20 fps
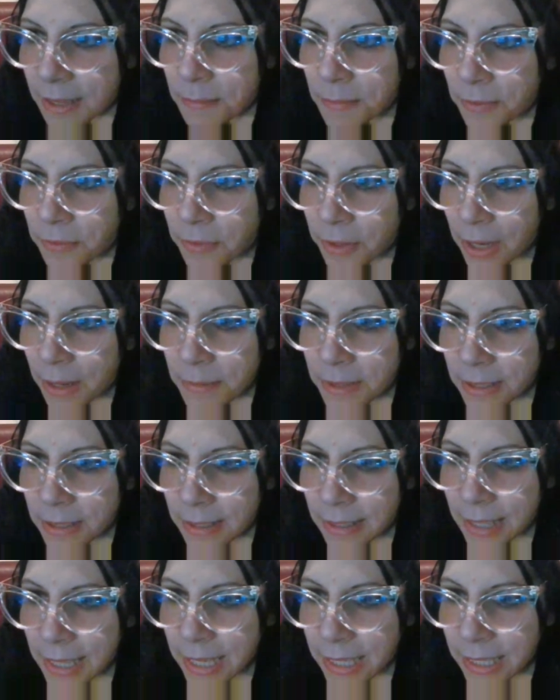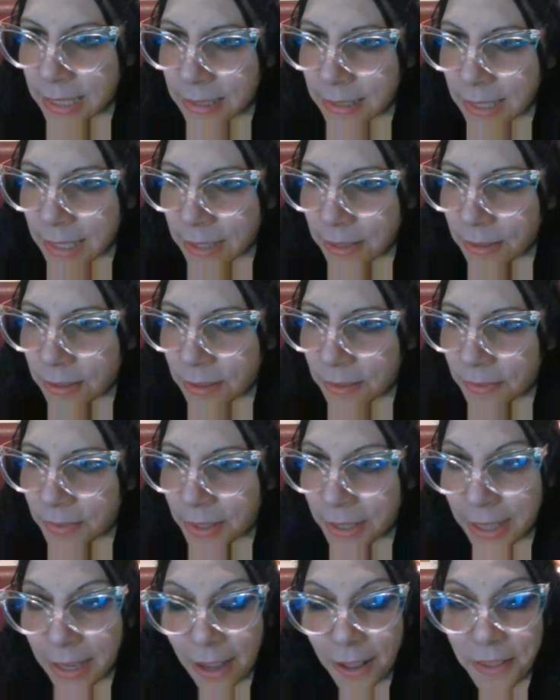If you come to LA, take you to the
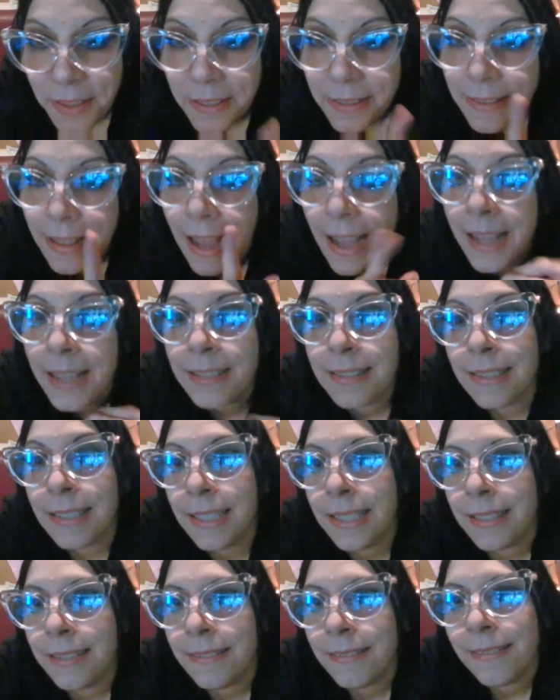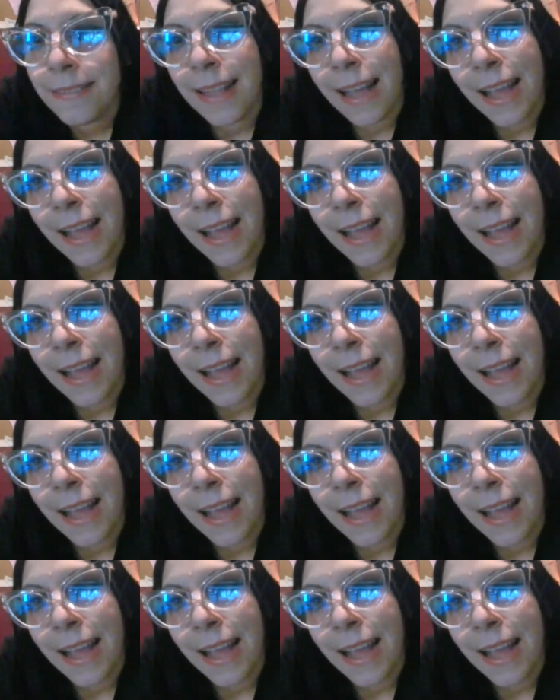very gothic. I see.